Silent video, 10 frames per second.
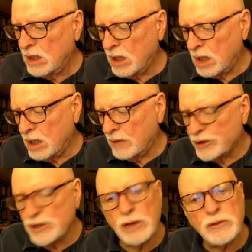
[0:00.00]
Uh,
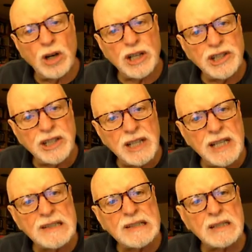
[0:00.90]
first note of caution
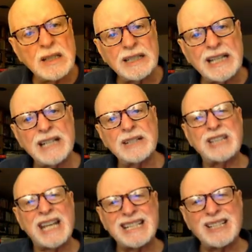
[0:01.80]
is uh, the end of
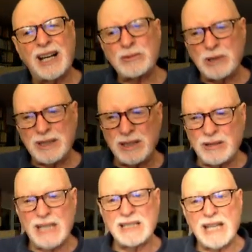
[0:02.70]
detente with the
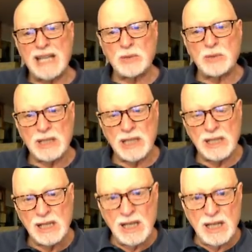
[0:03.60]
United States with the